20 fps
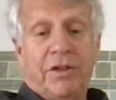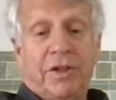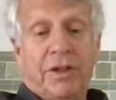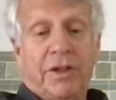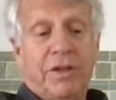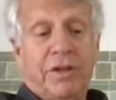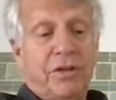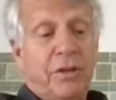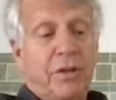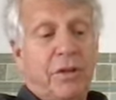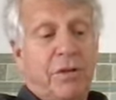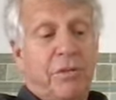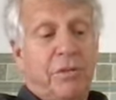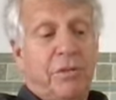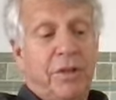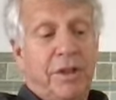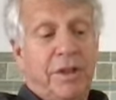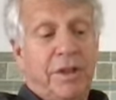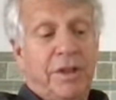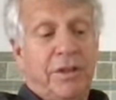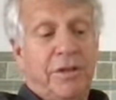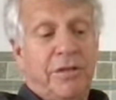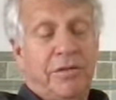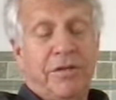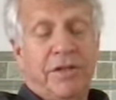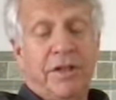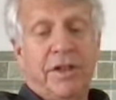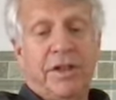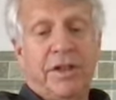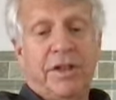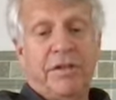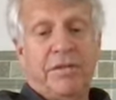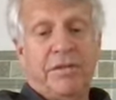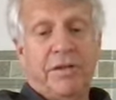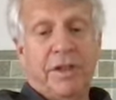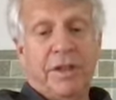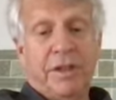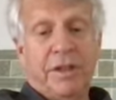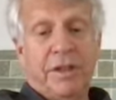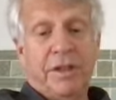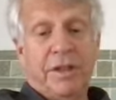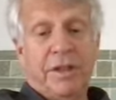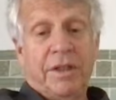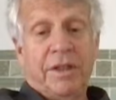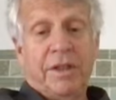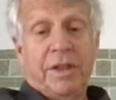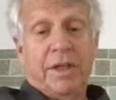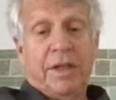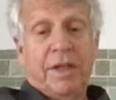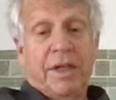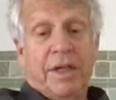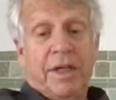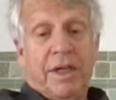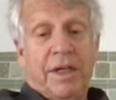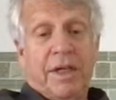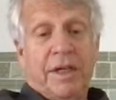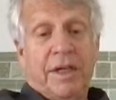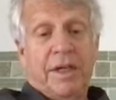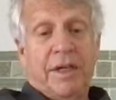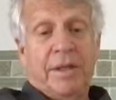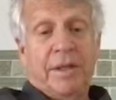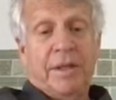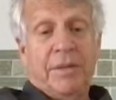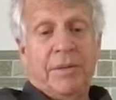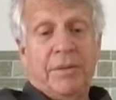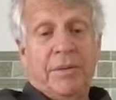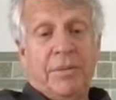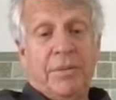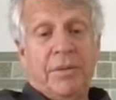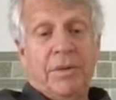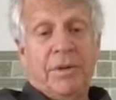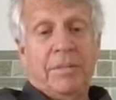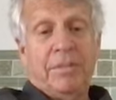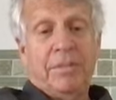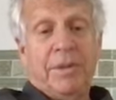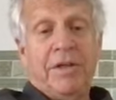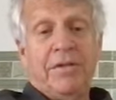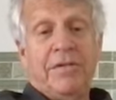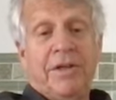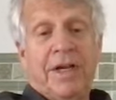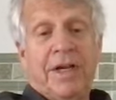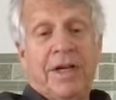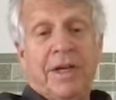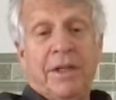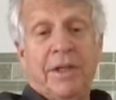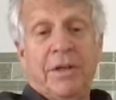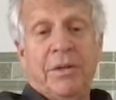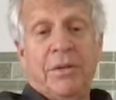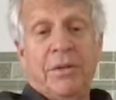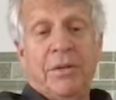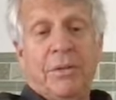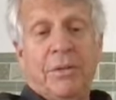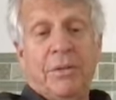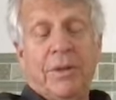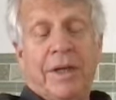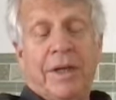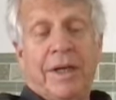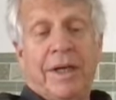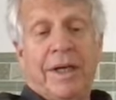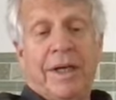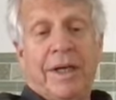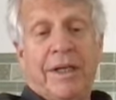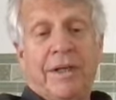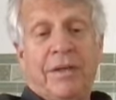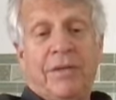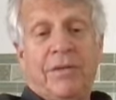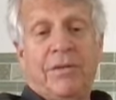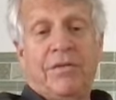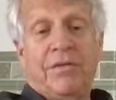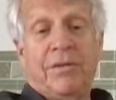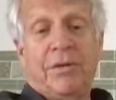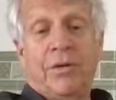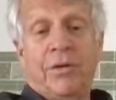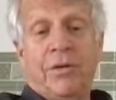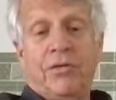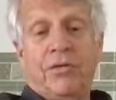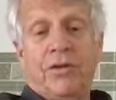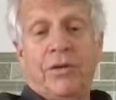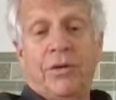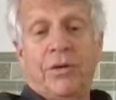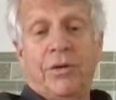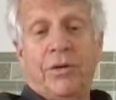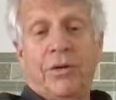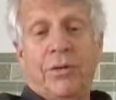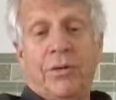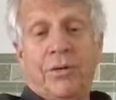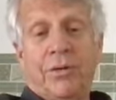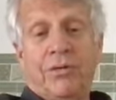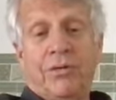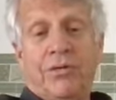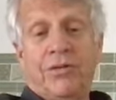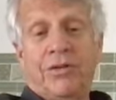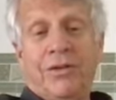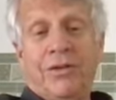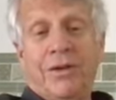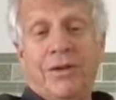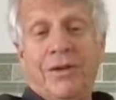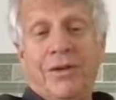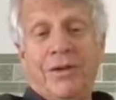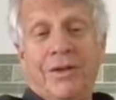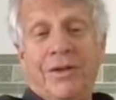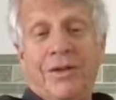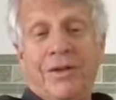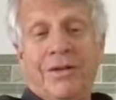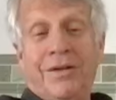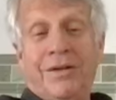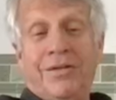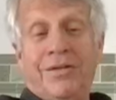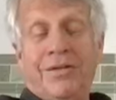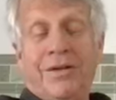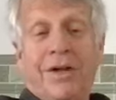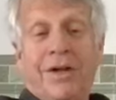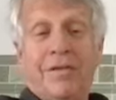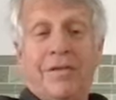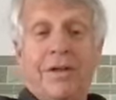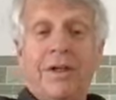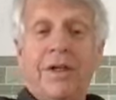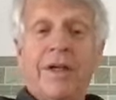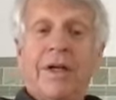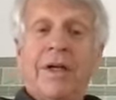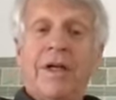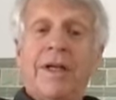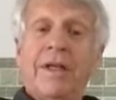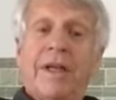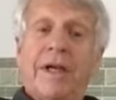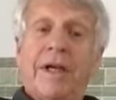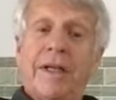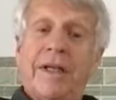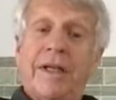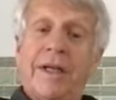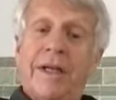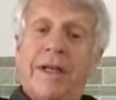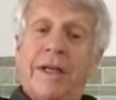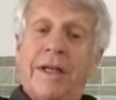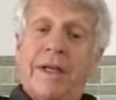And they showed really definitively with a p-value that had 4 zeros in front of it, that